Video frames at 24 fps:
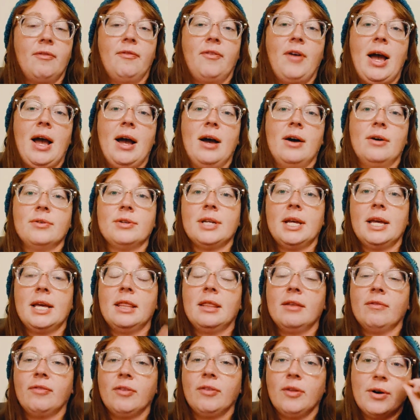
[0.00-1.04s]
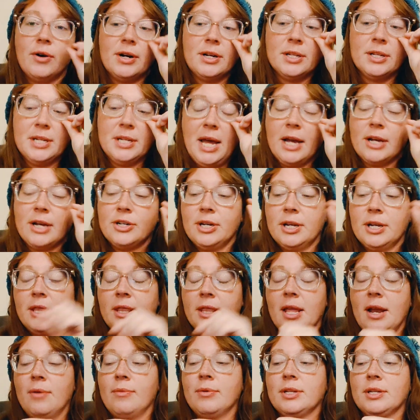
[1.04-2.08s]
found in the floral
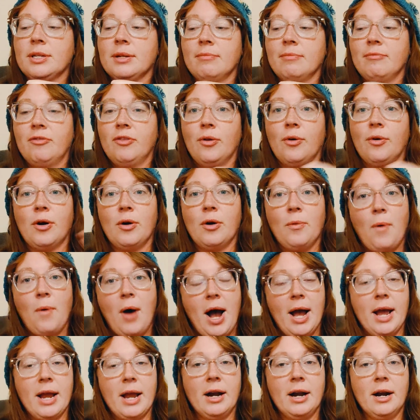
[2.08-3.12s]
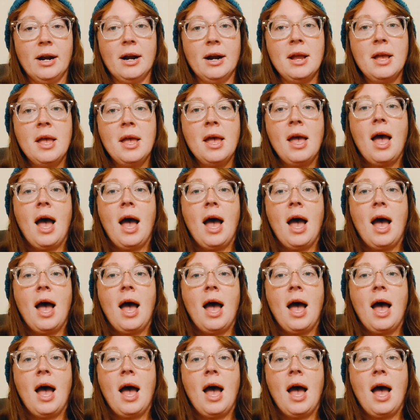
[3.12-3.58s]
section there was some floral wire.